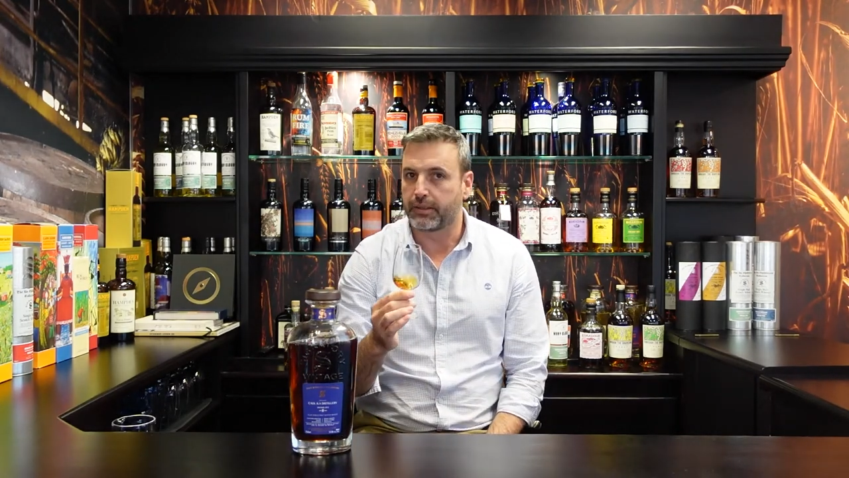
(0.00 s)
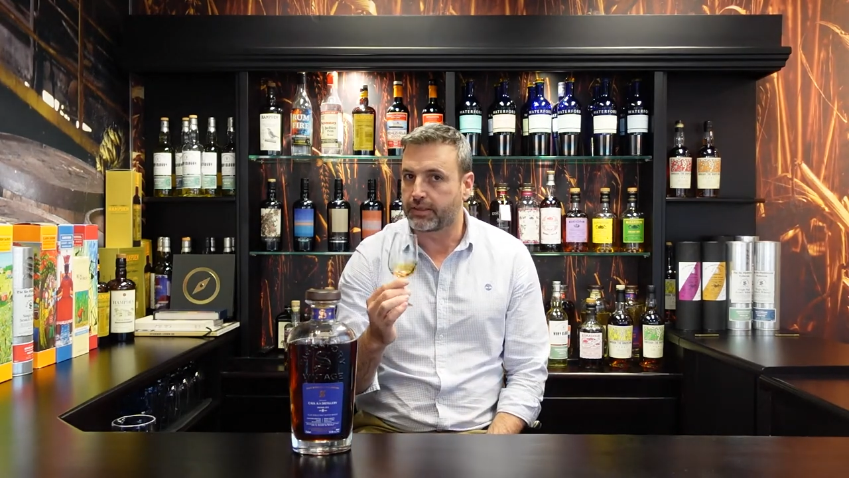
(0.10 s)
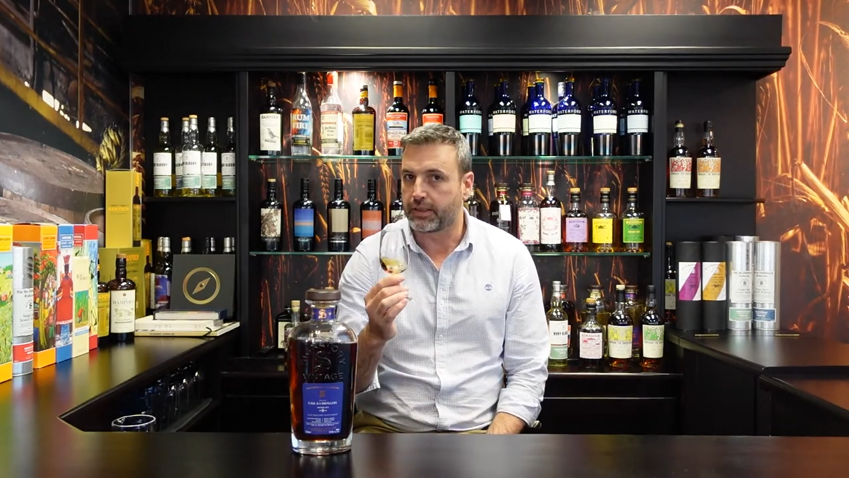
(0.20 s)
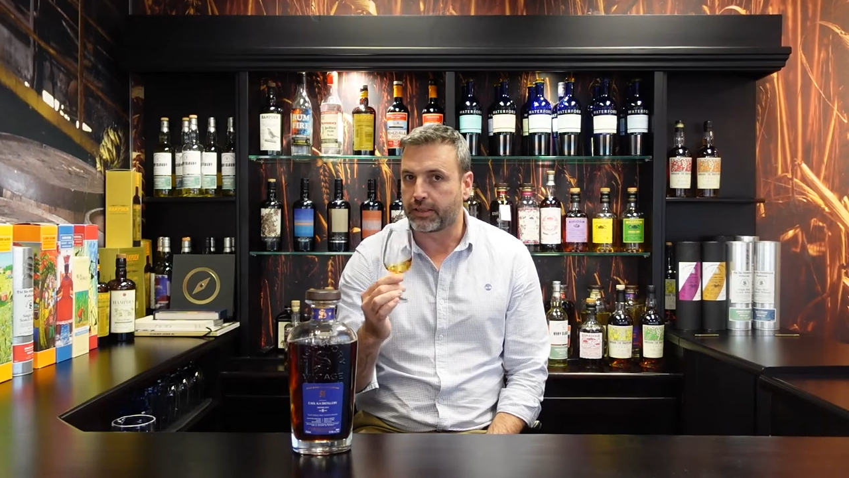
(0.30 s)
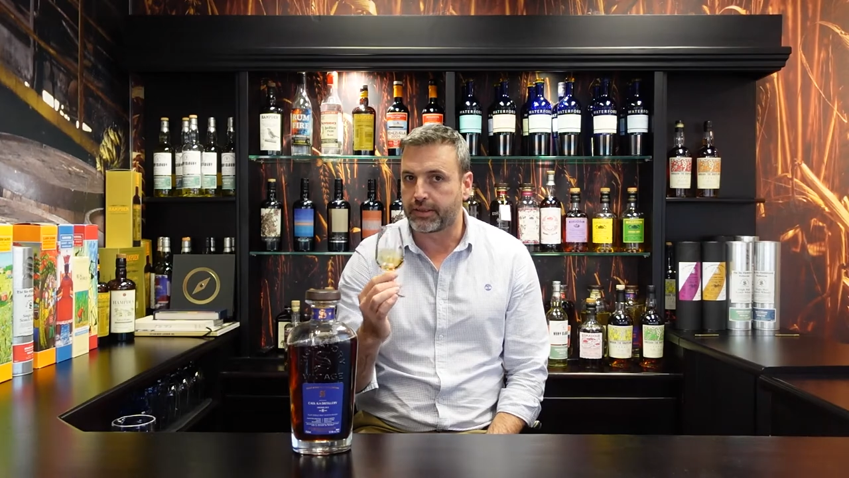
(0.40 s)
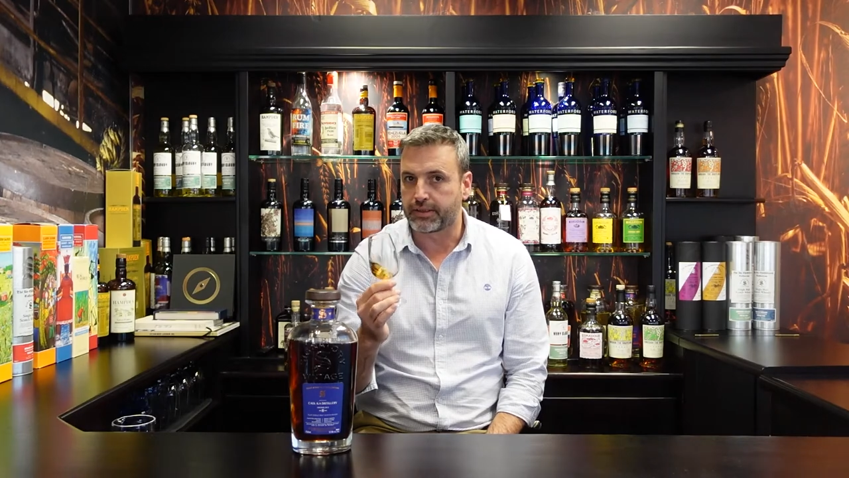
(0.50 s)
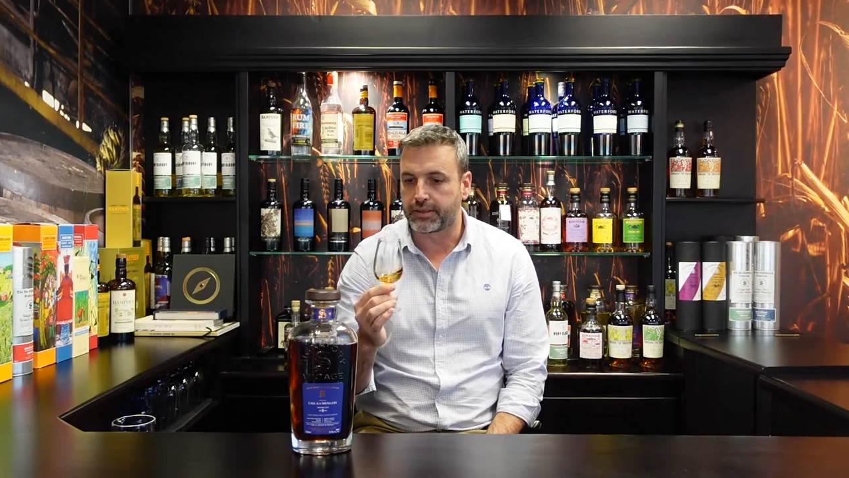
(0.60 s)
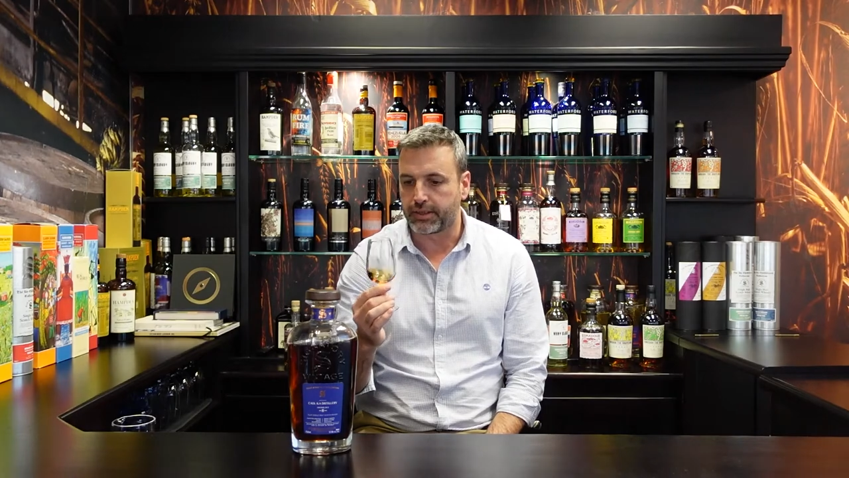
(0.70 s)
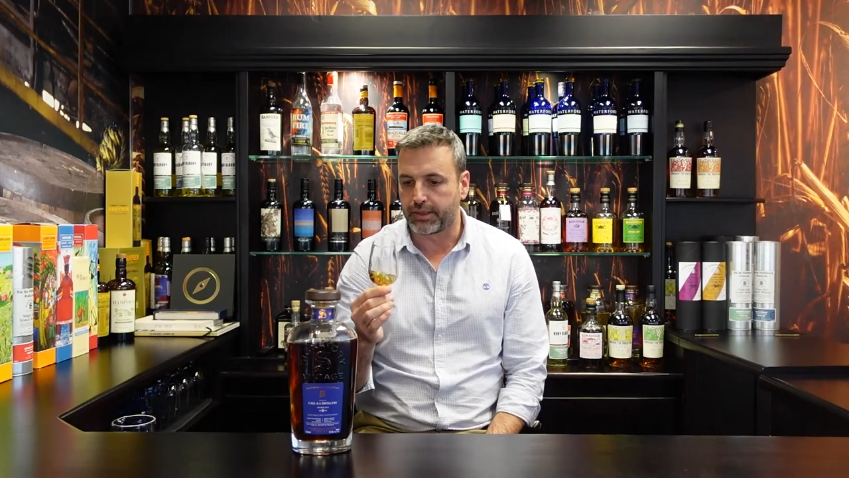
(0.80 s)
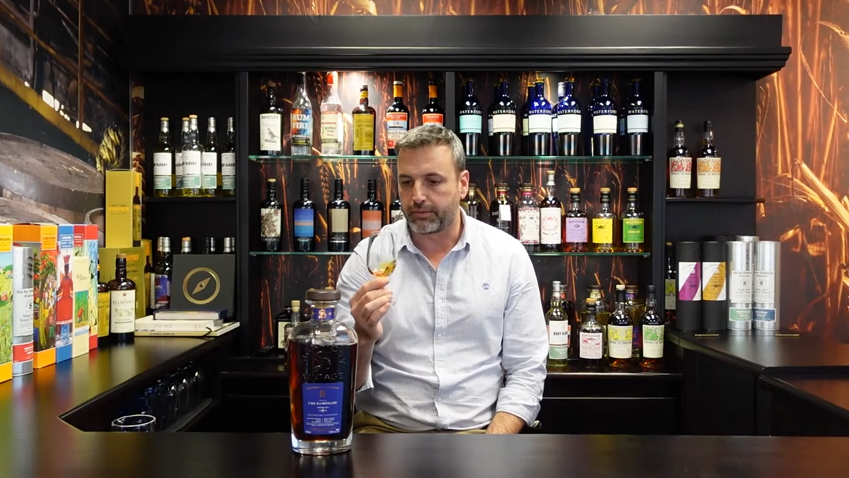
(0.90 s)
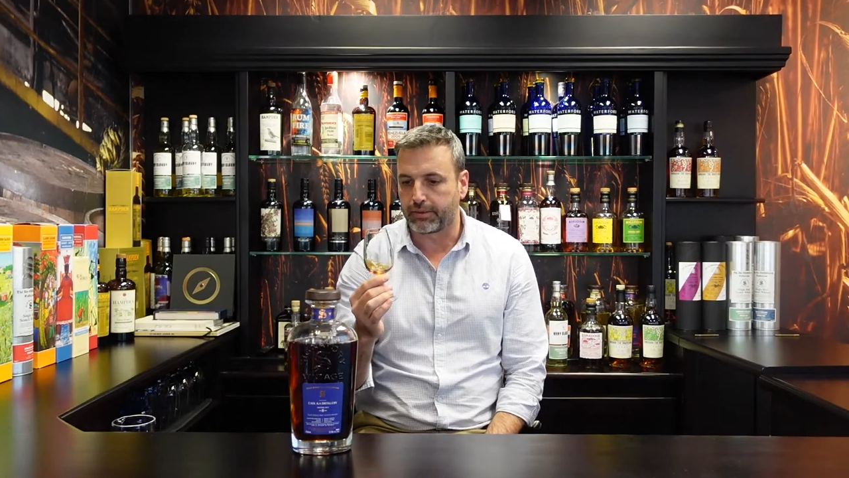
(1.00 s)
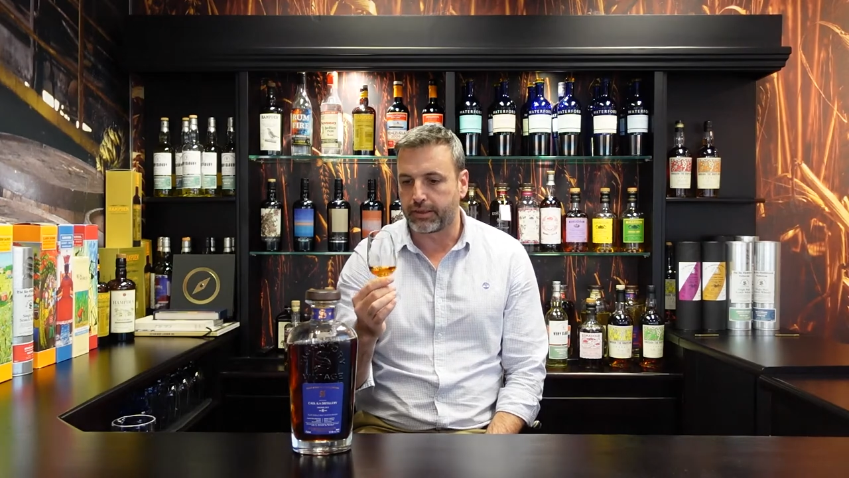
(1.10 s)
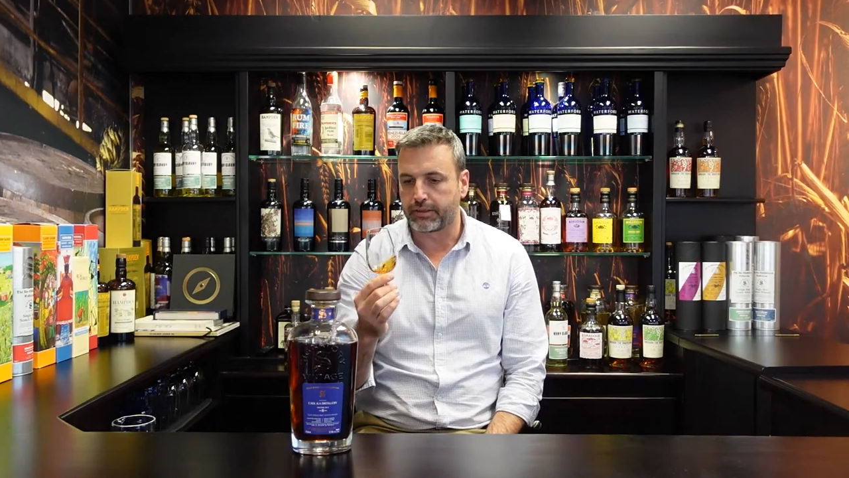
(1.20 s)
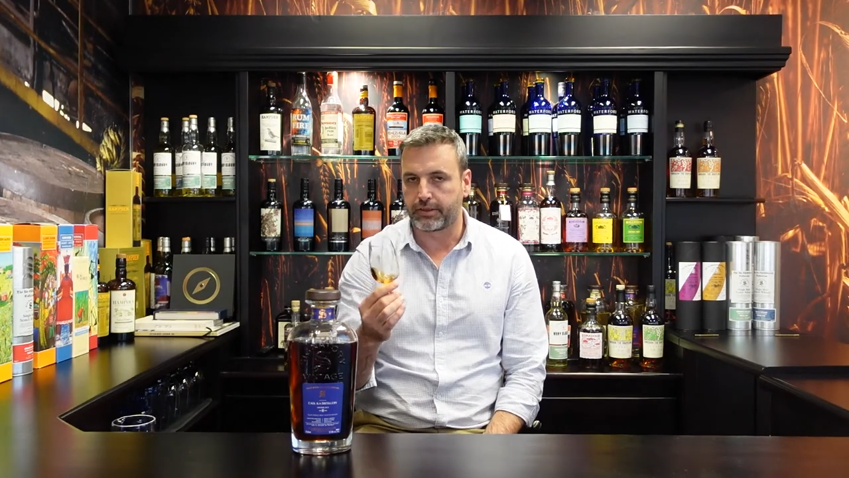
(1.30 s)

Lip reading: Ilas like this in South Africa,